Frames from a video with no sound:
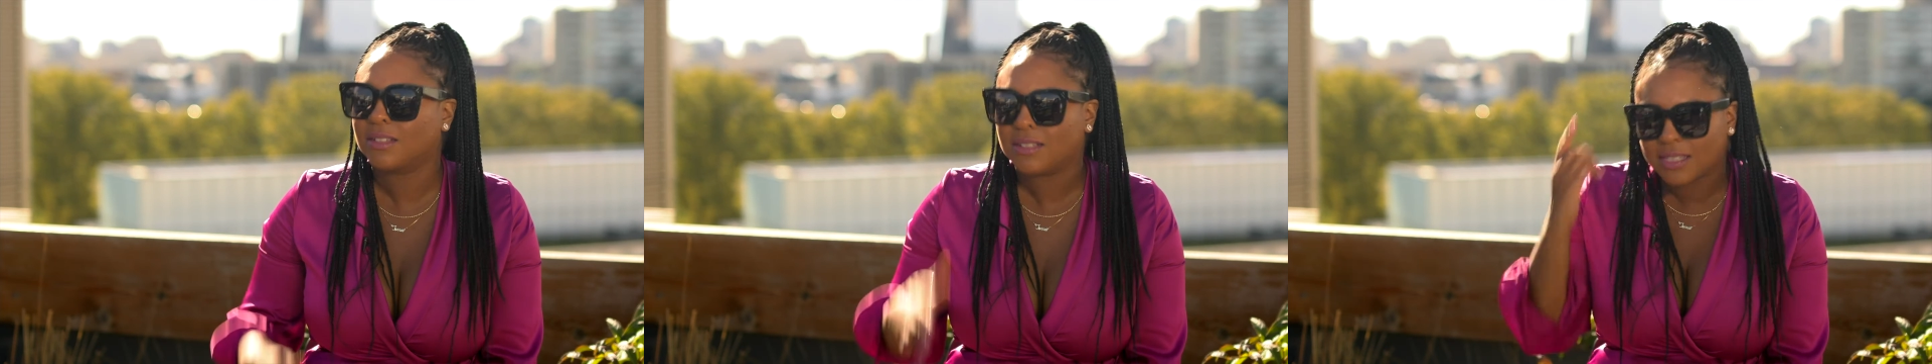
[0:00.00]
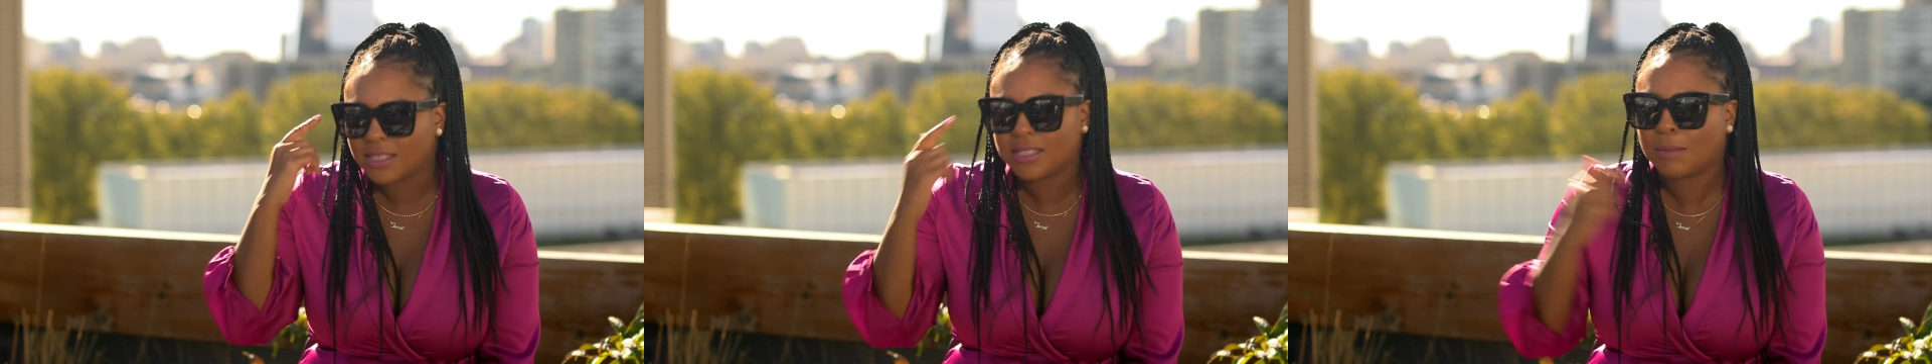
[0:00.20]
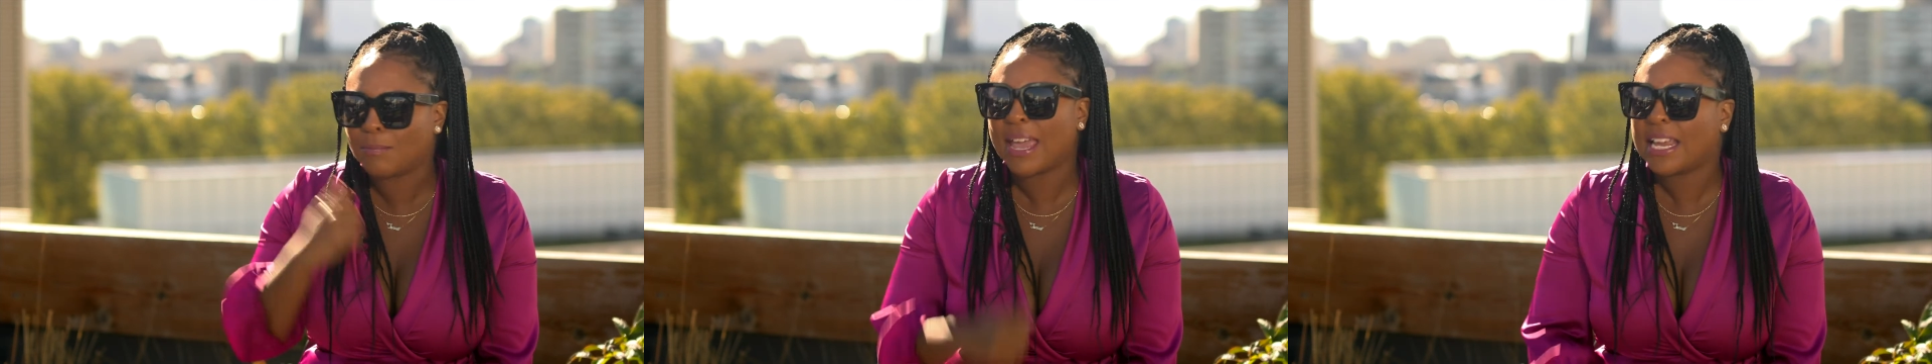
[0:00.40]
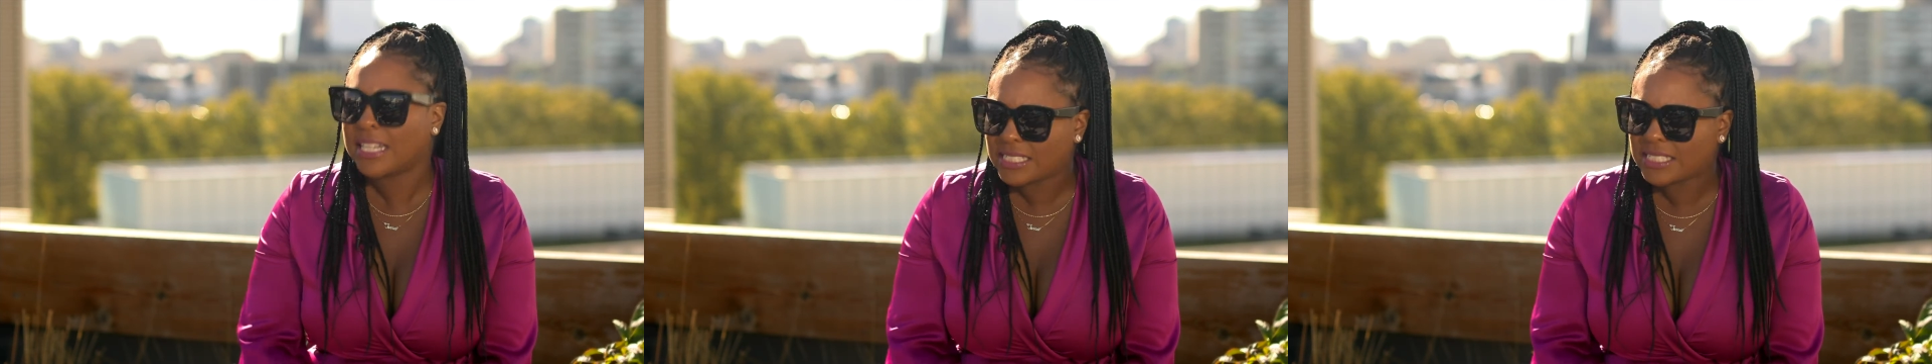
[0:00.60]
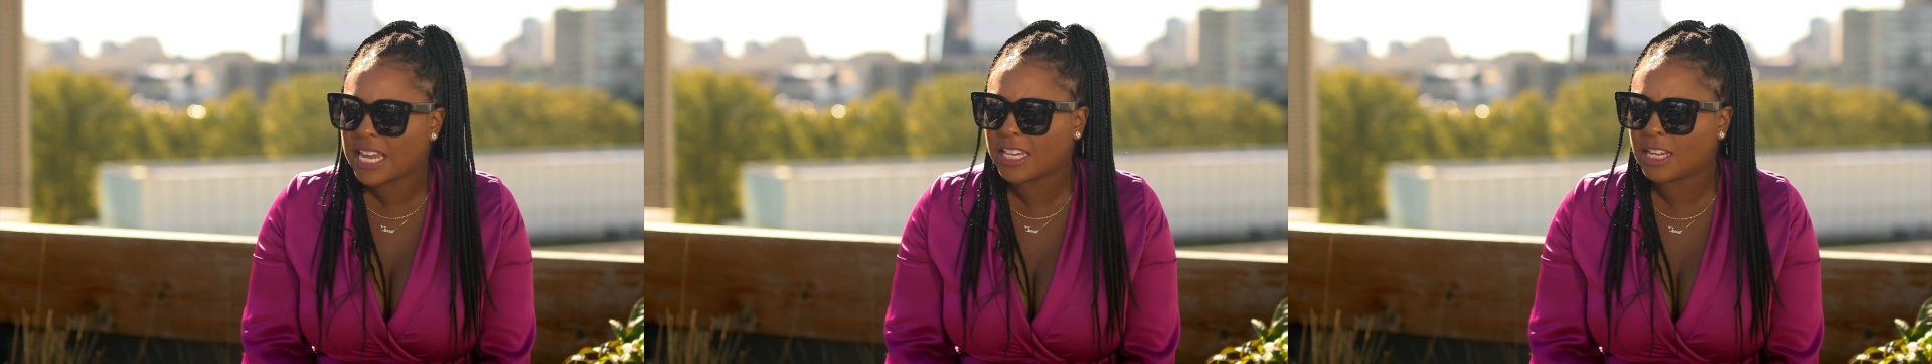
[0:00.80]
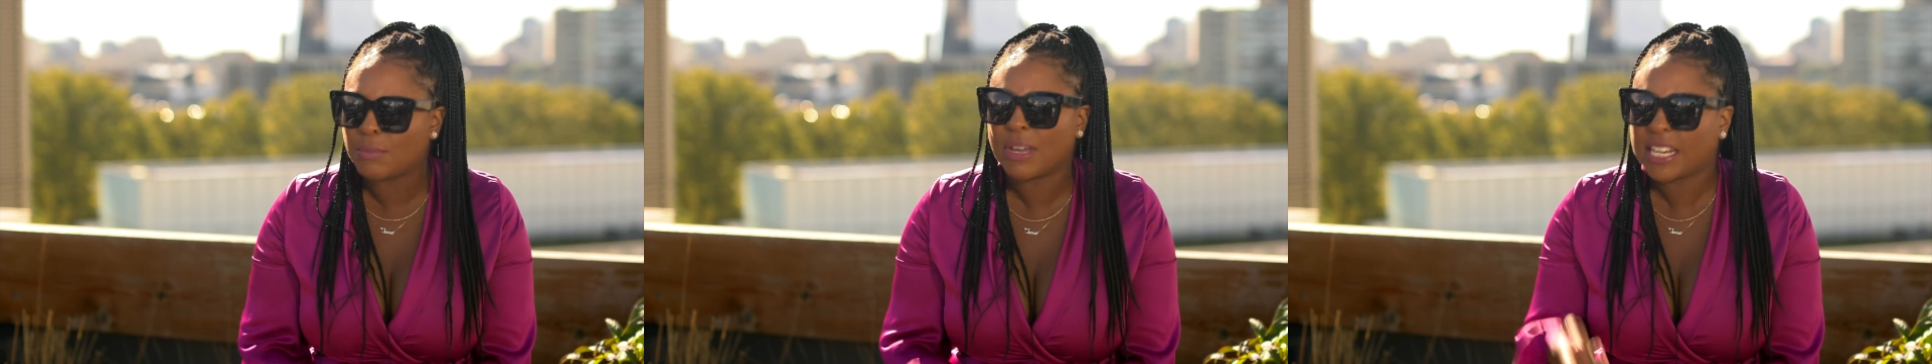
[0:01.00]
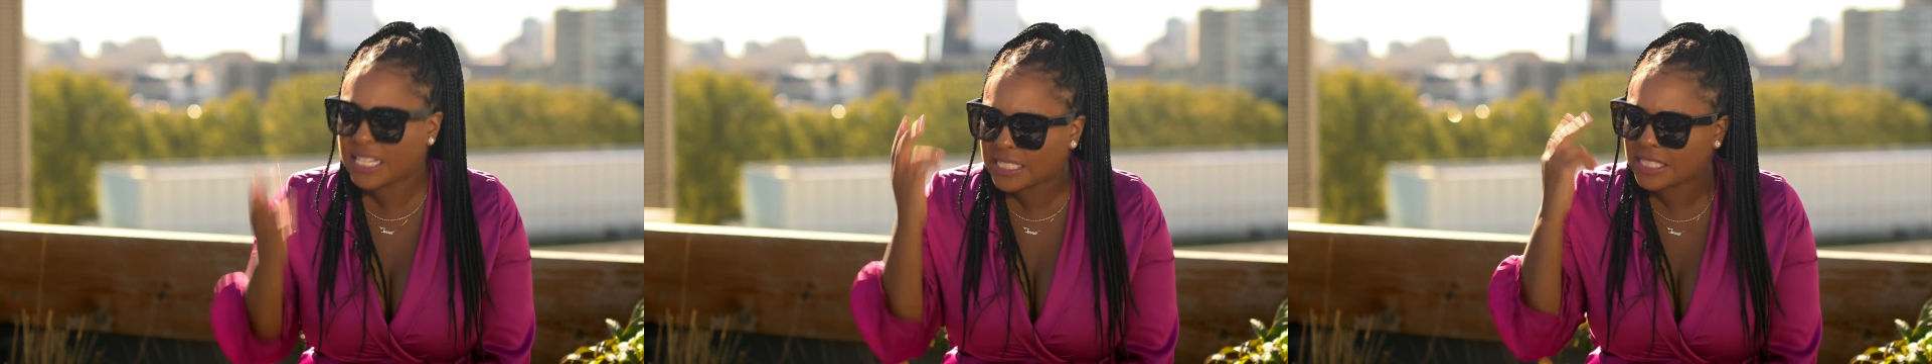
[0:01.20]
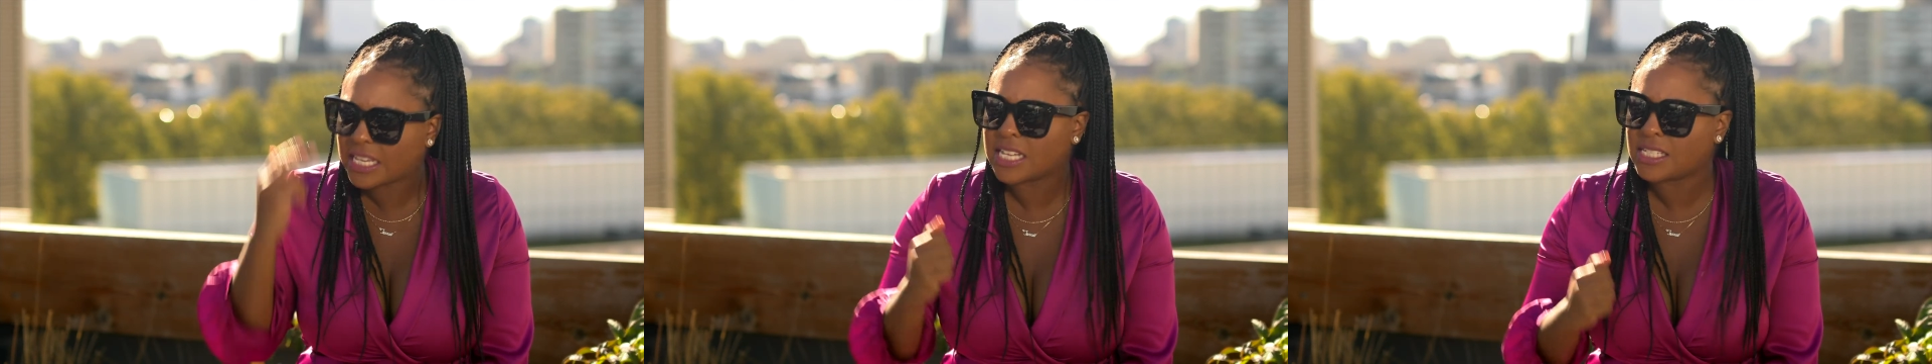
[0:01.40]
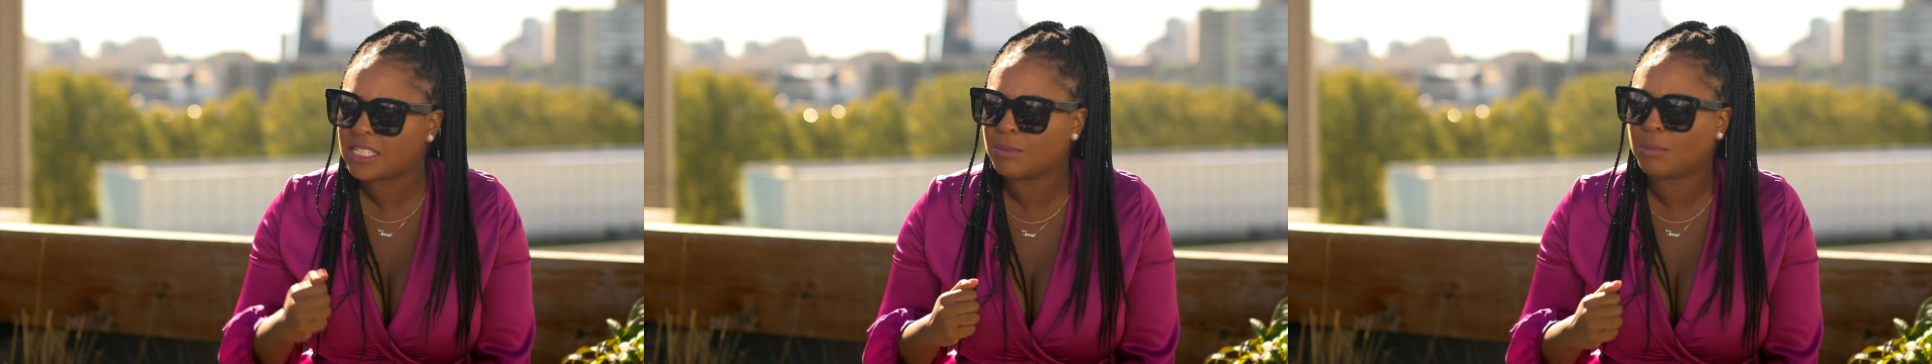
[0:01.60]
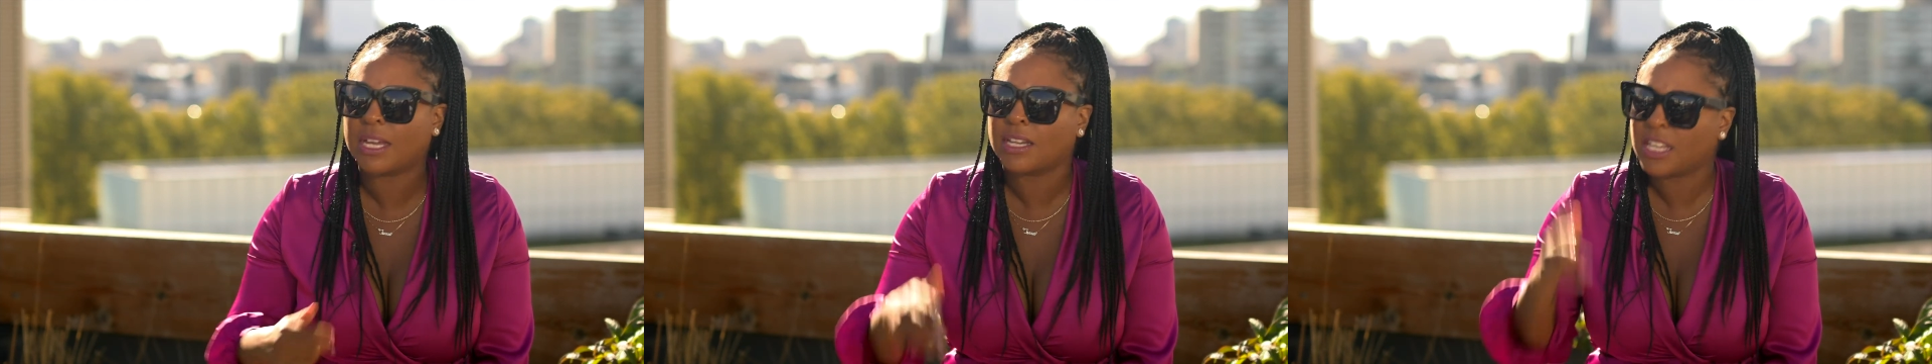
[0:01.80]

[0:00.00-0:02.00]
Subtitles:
The man is taking me, and he's kissing me,